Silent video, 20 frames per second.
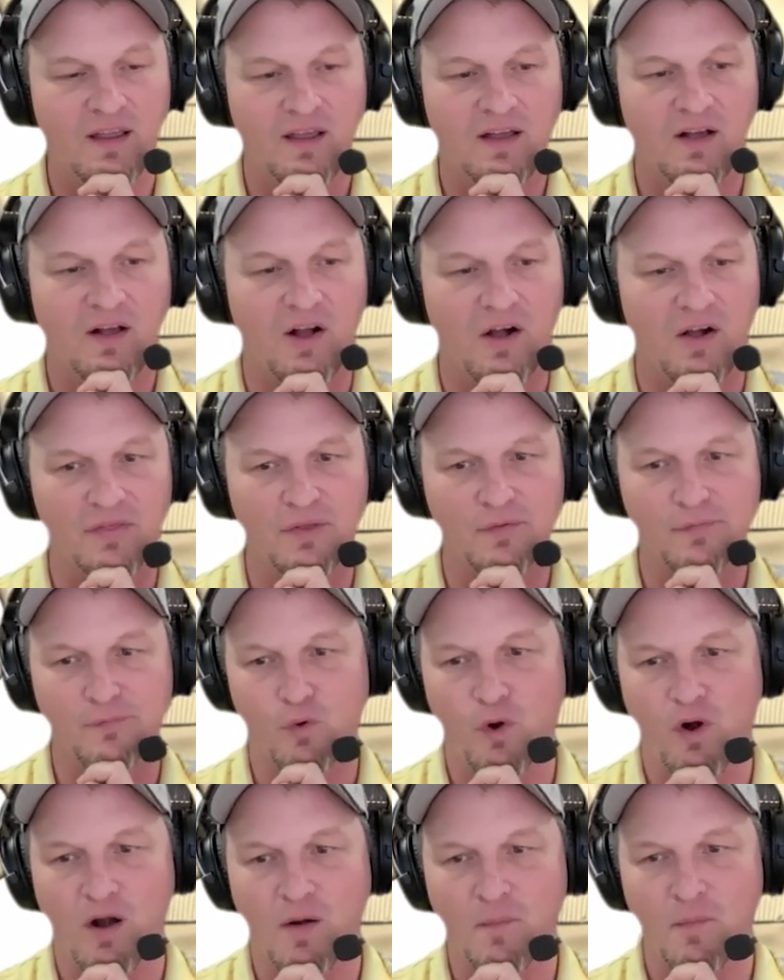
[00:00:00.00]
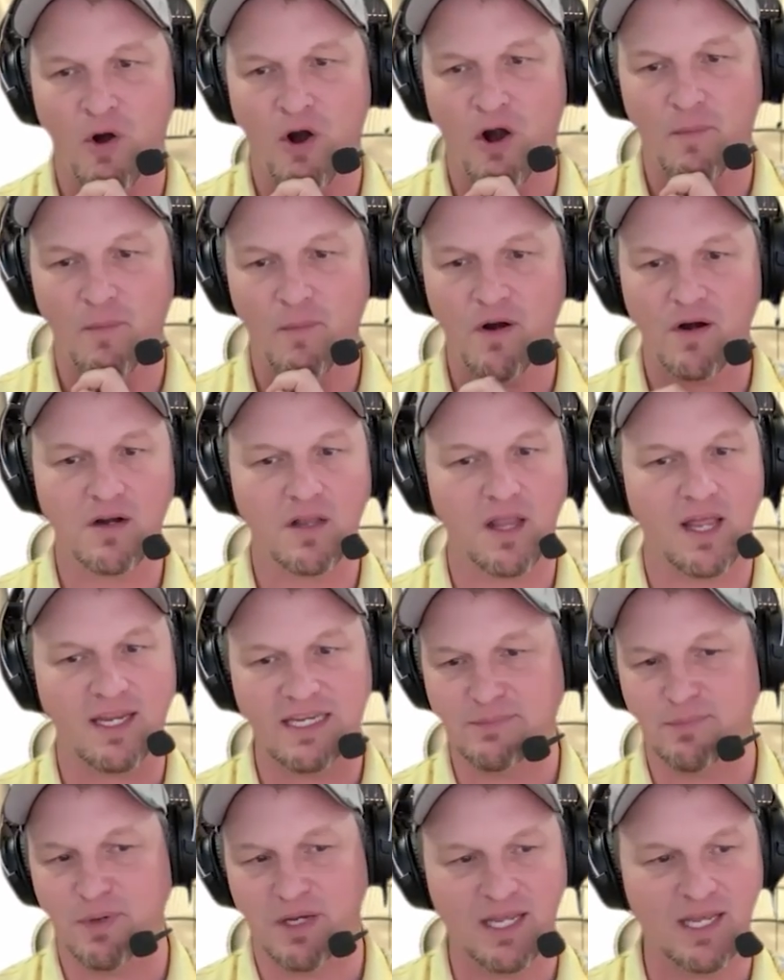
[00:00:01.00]
on the forearm armor, like
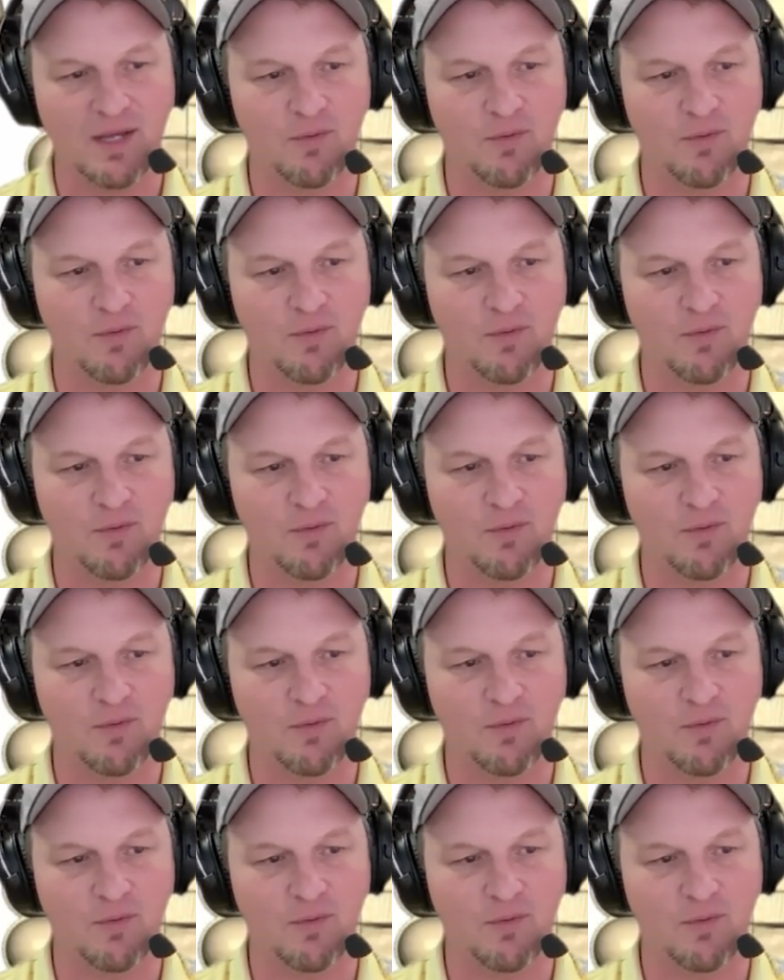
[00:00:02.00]
he's been hit